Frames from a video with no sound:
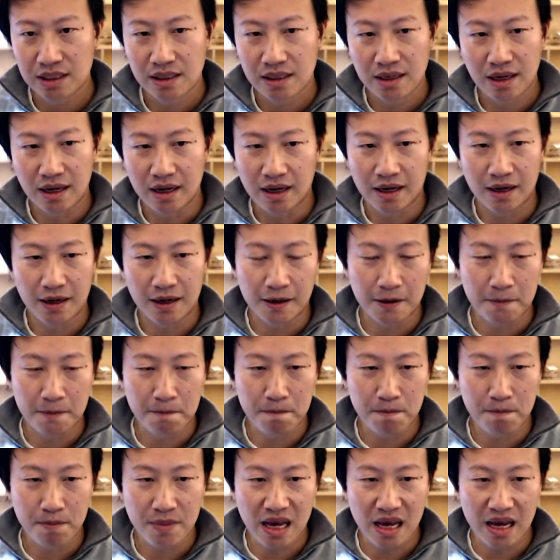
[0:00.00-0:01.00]

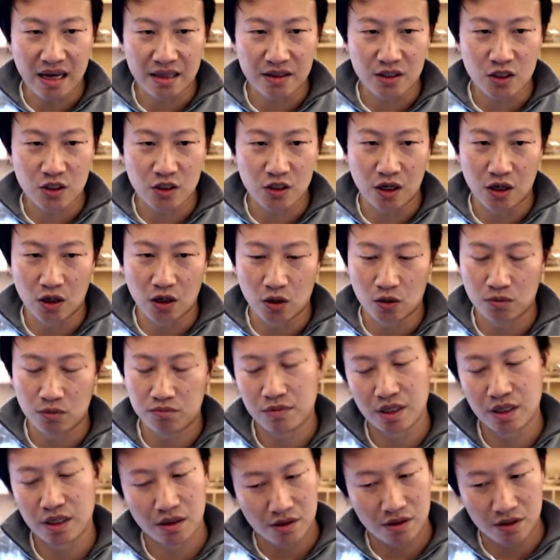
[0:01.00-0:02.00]
And so,
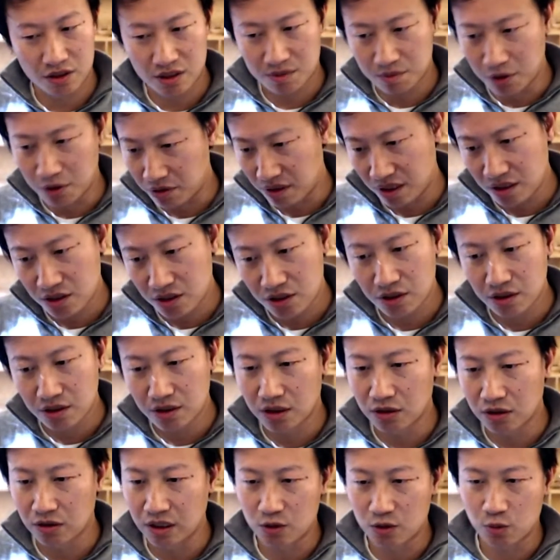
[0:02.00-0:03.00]
there's both
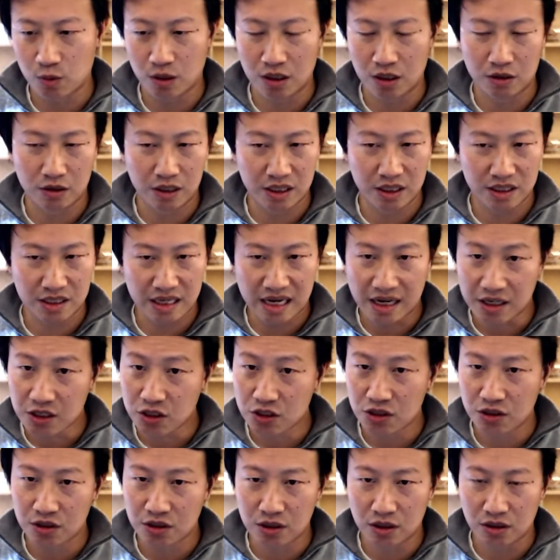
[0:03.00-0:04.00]
internal as well as
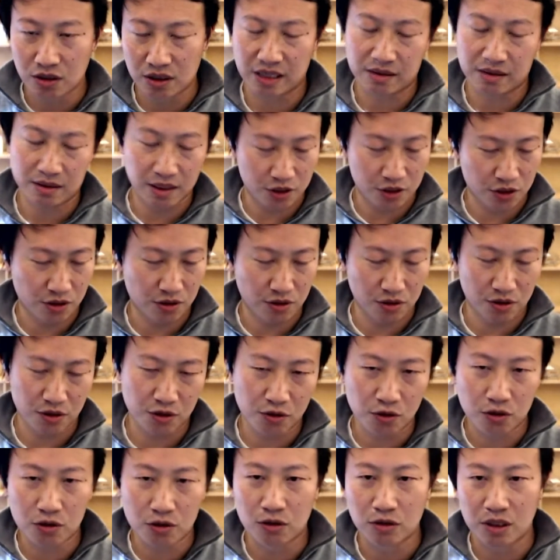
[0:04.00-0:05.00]
external, like internal to
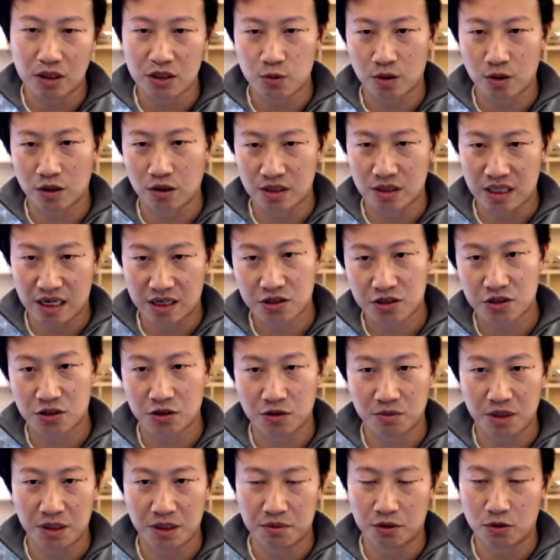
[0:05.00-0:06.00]
Google, as well as external
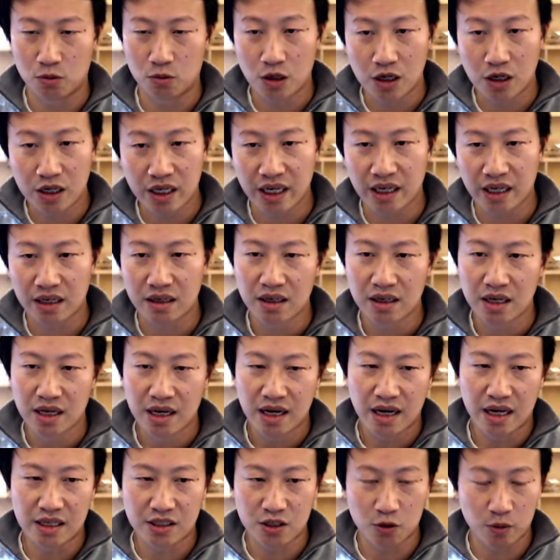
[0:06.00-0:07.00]
people working.
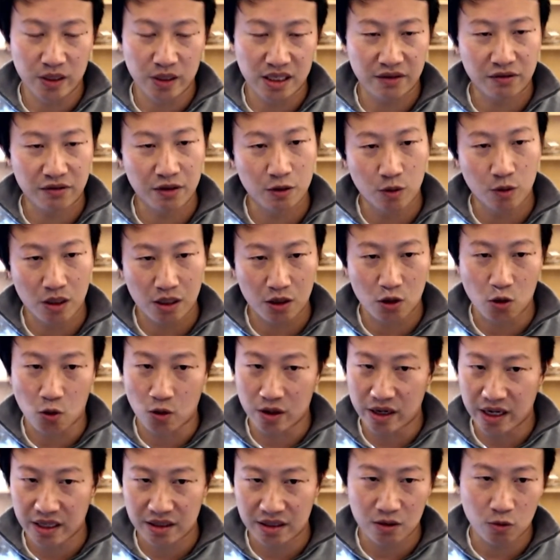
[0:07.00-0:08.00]
And so we definitely want to
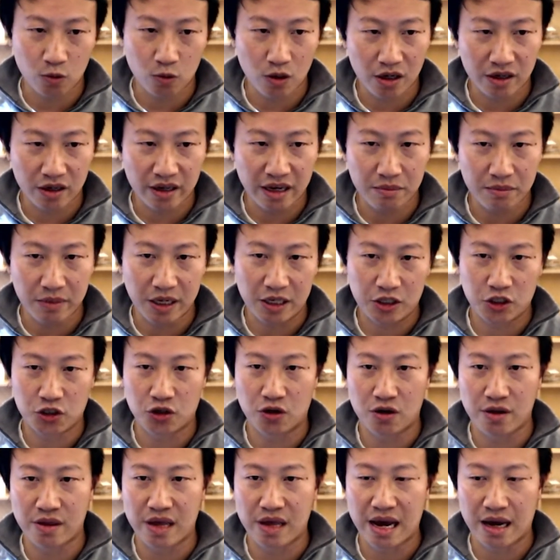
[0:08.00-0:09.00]
coordinate the work and make
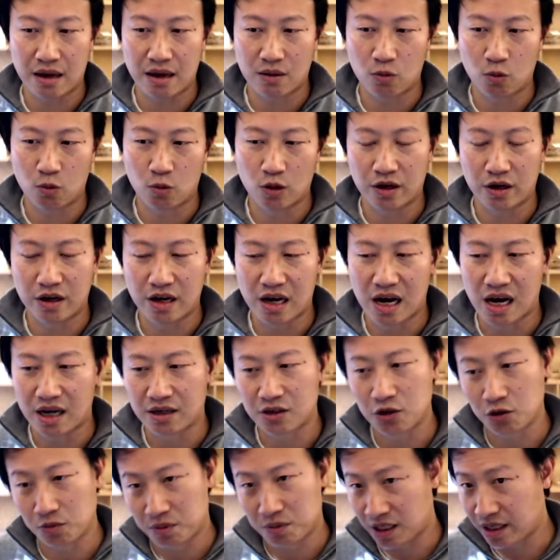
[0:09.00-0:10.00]
sure that we're not
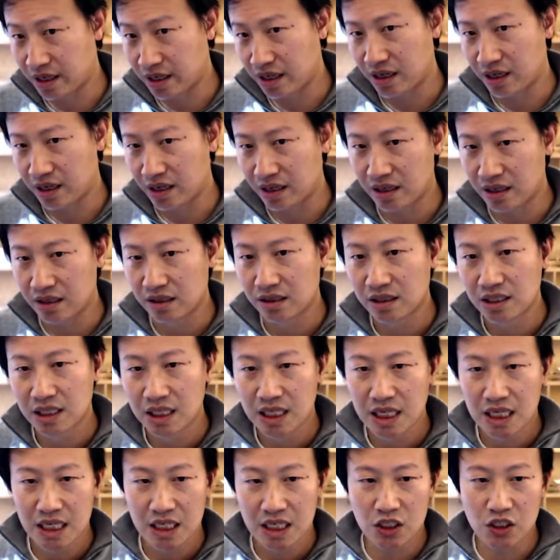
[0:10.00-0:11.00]
duplicating it.
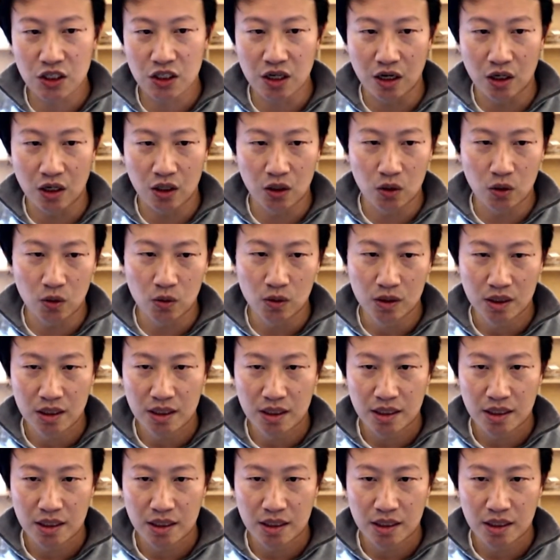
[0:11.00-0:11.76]
So